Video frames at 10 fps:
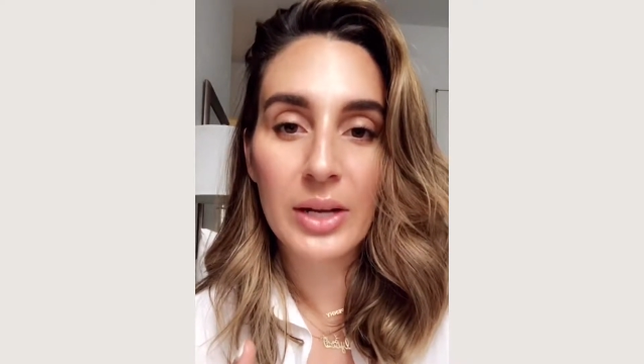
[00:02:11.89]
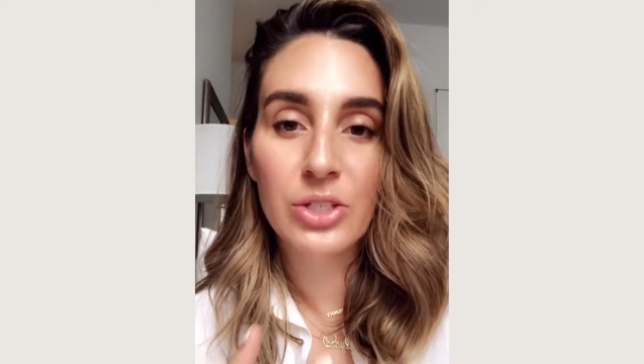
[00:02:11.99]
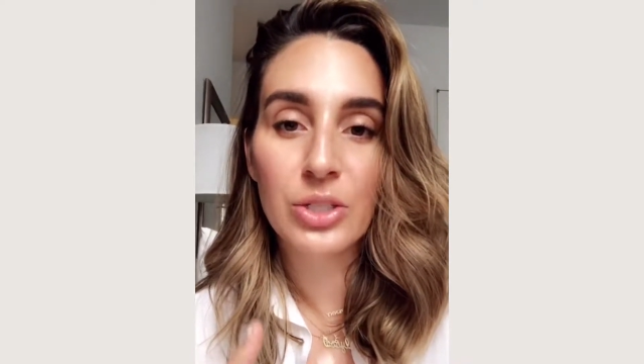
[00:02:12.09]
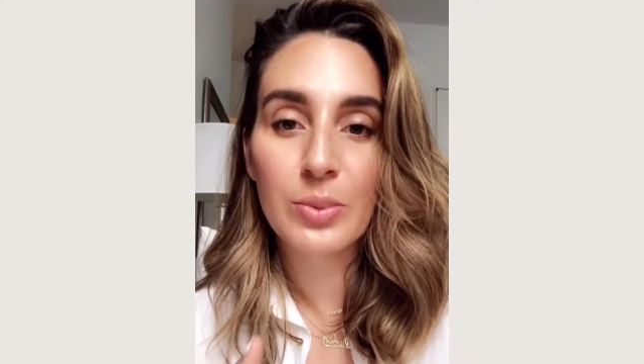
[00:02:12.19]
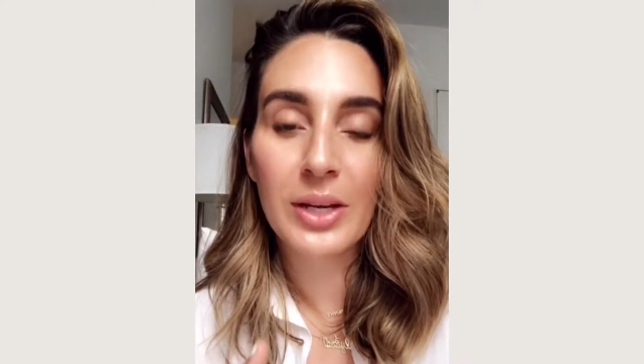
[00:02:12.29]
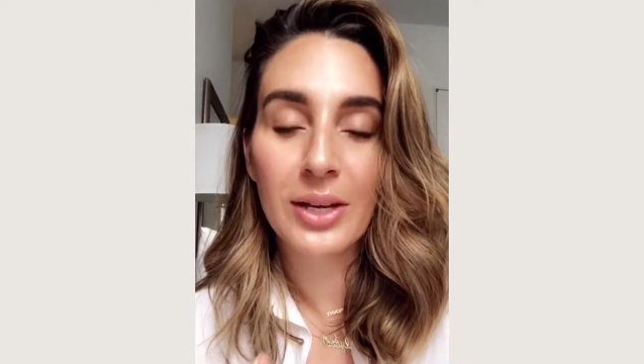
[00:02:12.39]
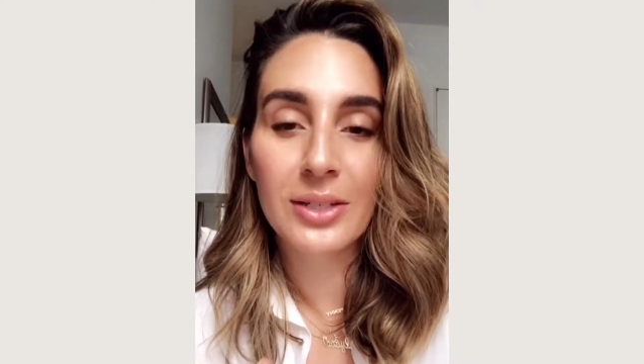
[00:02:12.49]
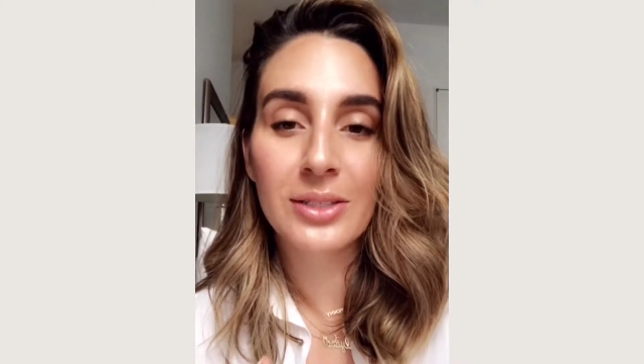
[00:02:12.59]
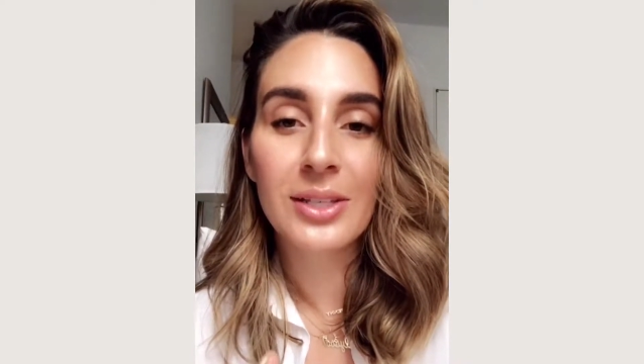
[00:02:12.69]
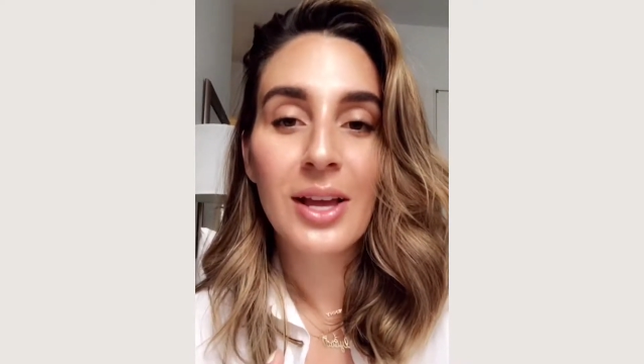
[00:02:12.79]
just
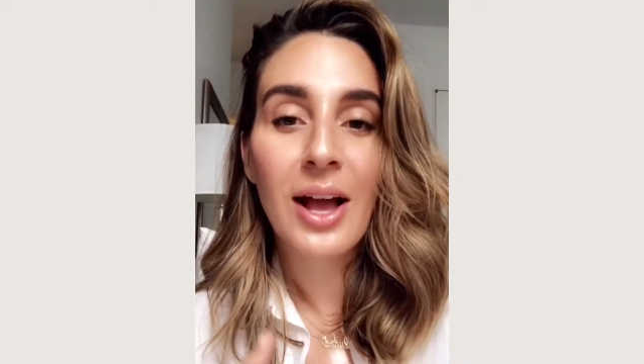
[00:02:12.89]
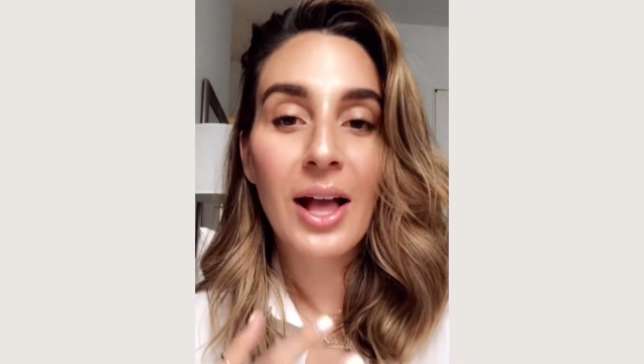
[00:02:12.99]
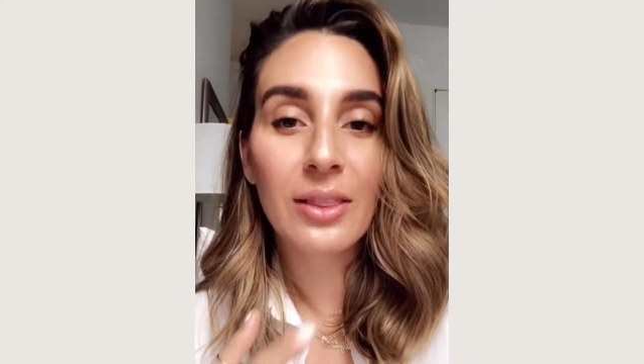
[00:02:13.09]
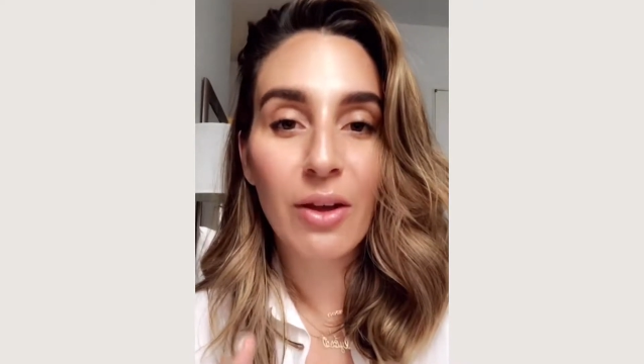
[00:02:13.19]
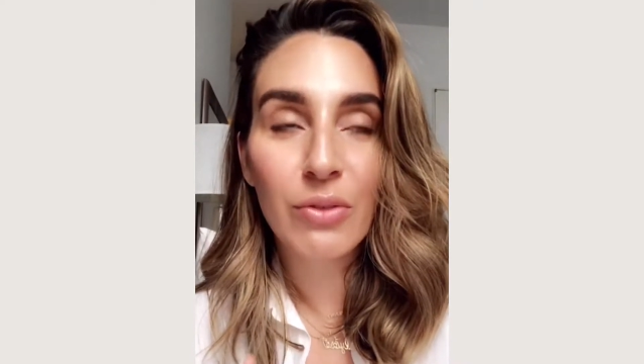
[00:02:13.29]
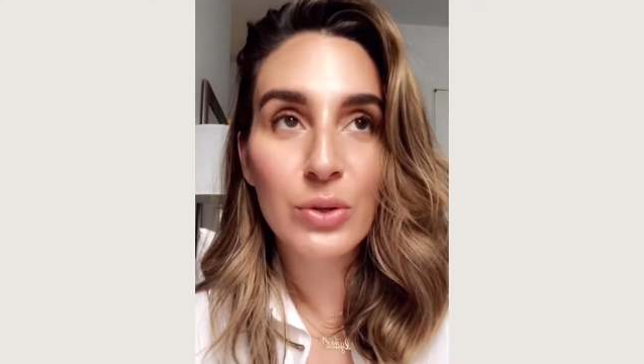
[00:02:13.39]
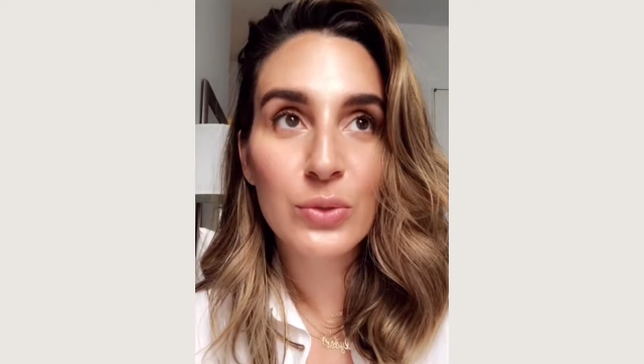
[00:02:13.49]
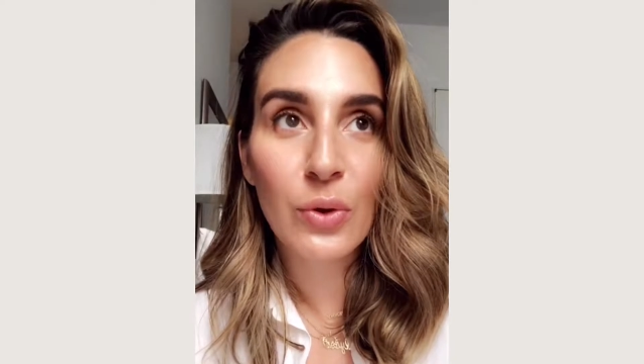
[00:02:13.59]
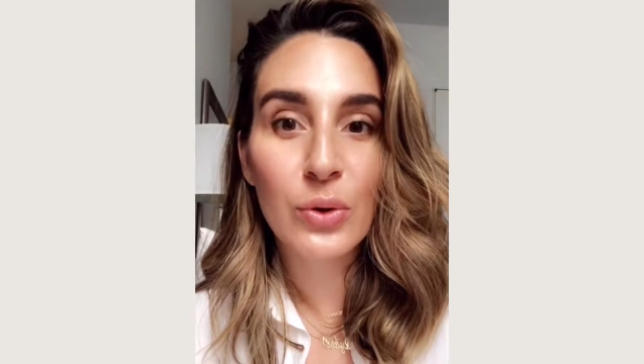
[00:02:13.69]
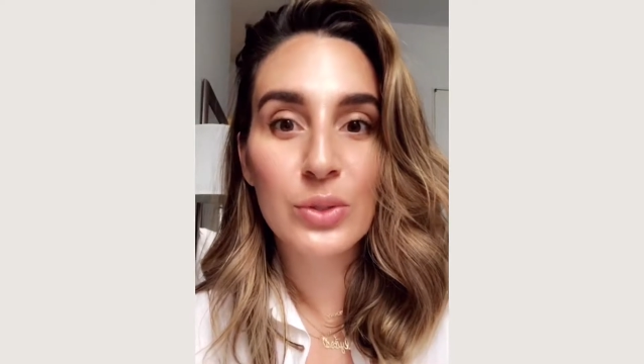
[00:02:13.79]
because I love those
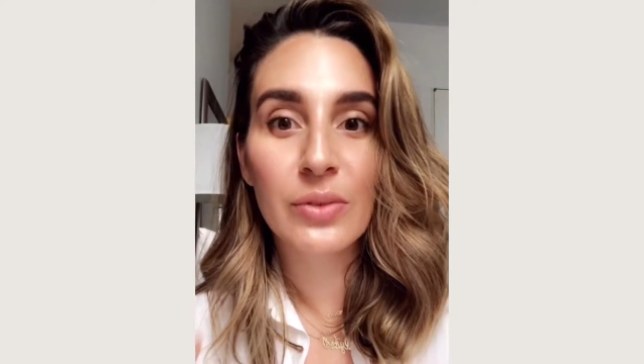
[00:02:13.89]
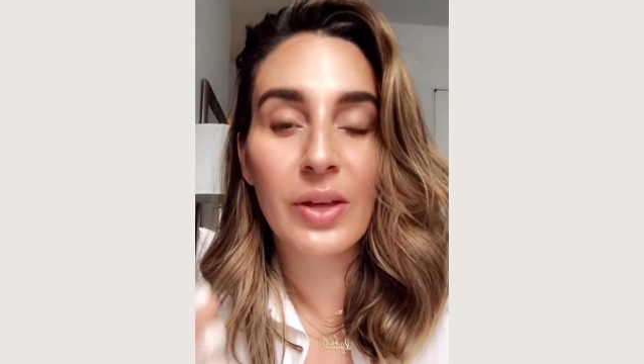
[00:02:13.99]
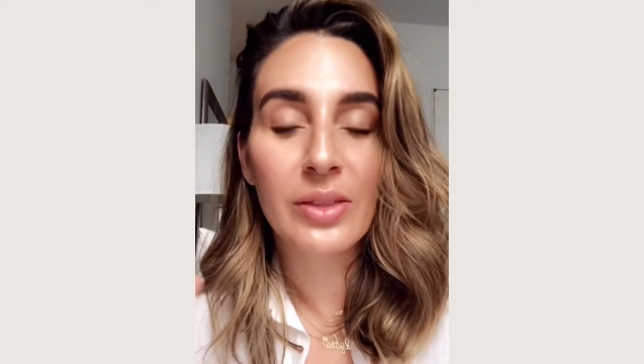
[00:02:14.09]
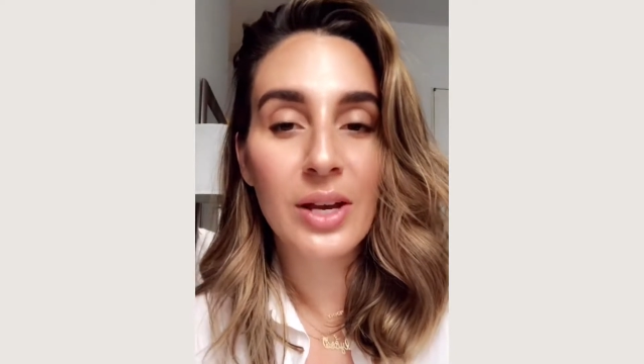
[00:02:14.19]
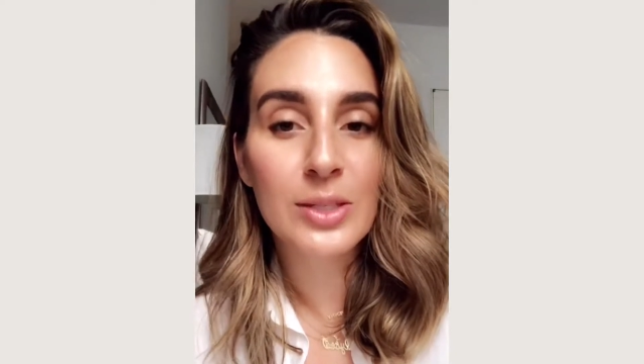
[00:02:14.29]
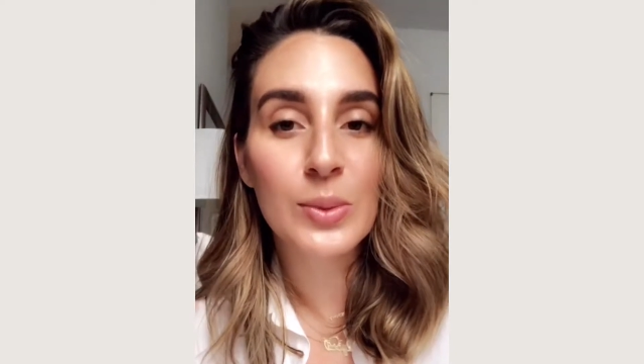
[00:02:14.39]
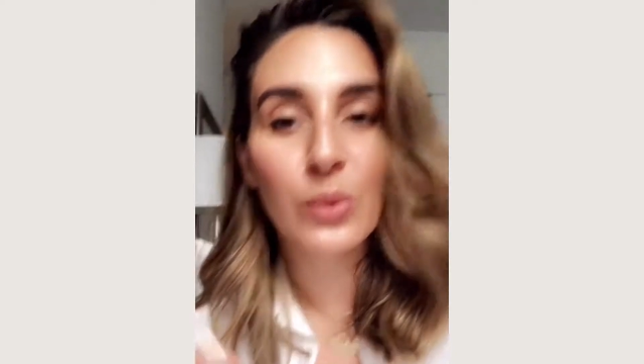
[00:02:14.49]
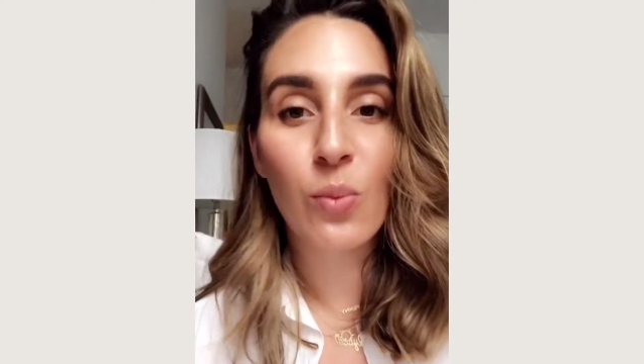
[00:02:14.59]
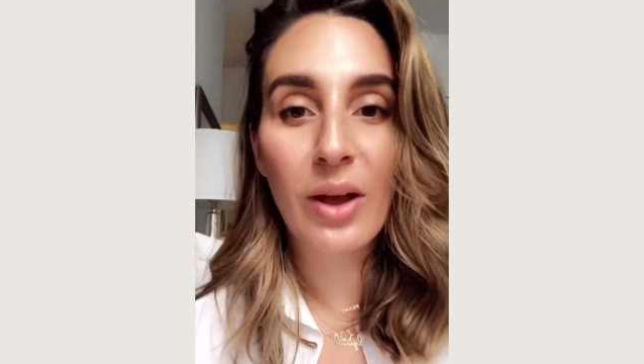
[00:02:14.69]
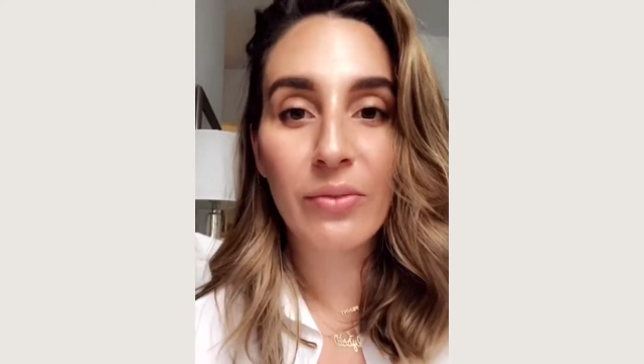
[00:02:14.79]
photos of like the husband
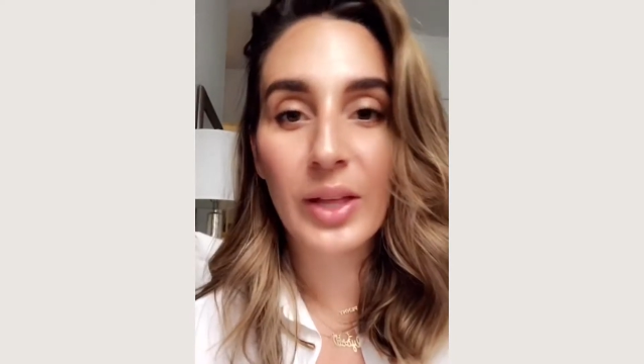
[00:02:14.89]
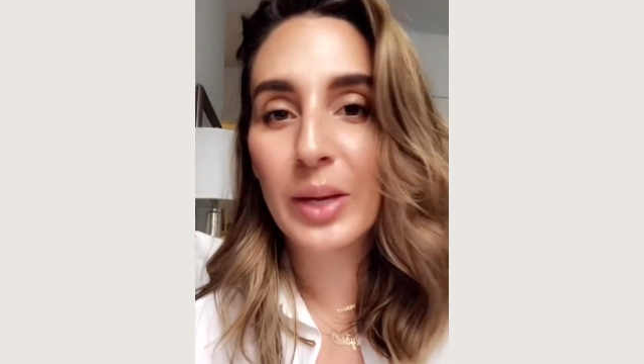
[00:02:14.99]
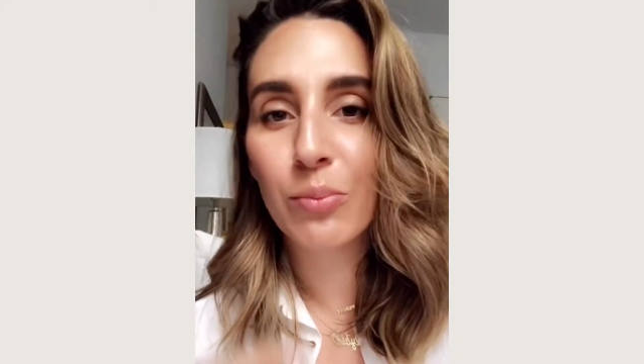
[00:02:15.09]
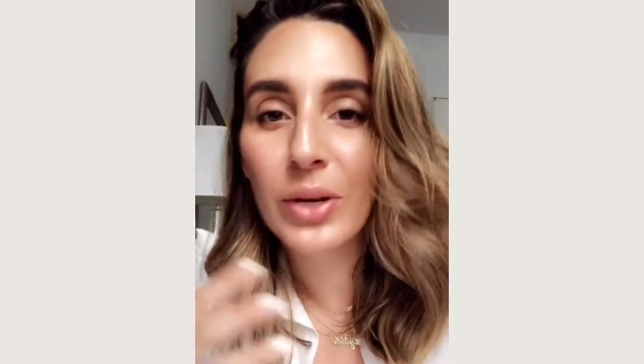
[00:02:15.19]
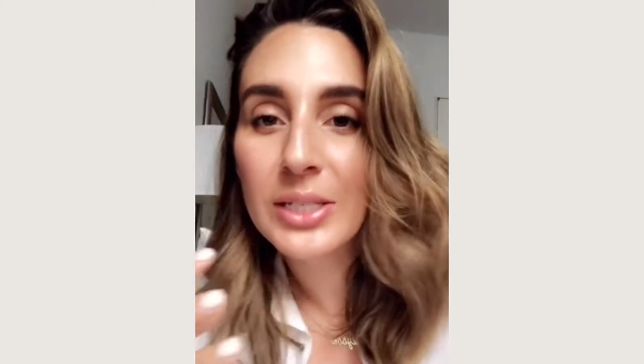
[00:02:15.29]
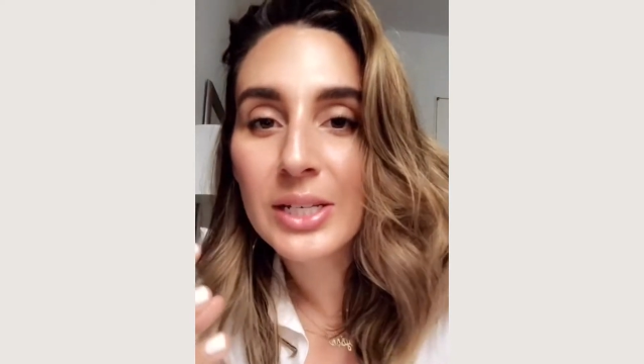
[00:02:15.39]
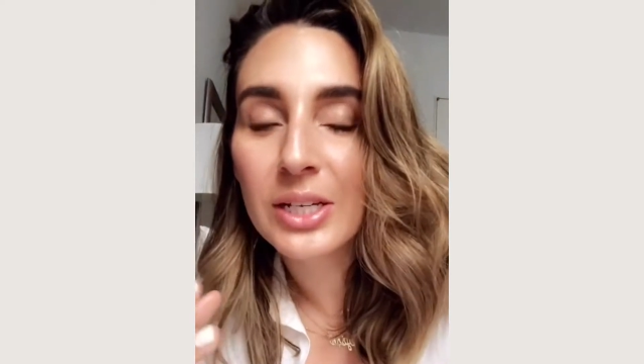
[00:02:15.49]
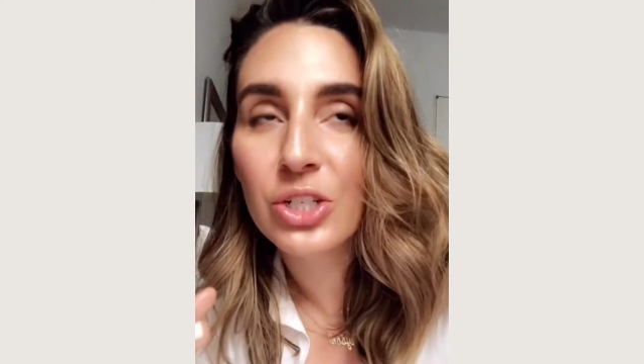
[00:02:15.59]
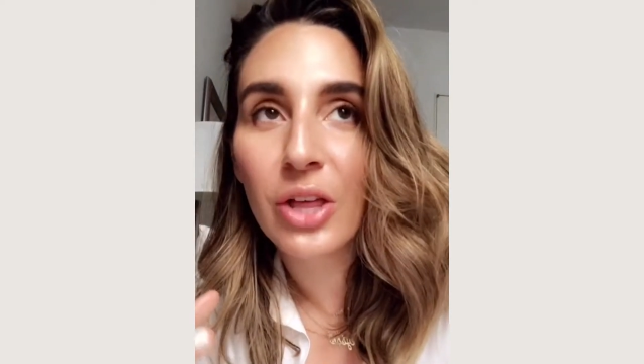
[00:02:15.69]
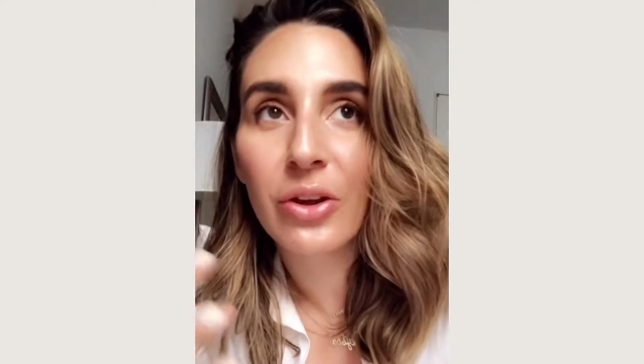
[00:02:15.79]
and wife like embracing
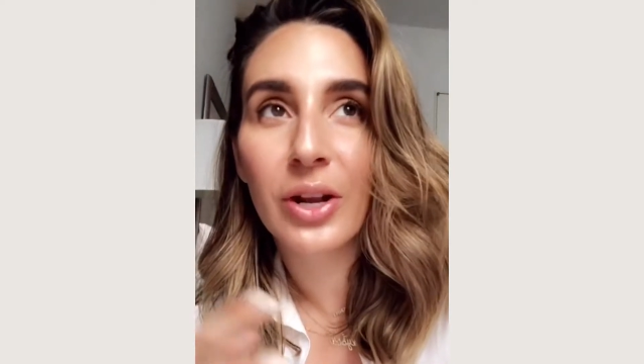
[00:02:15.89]
each other,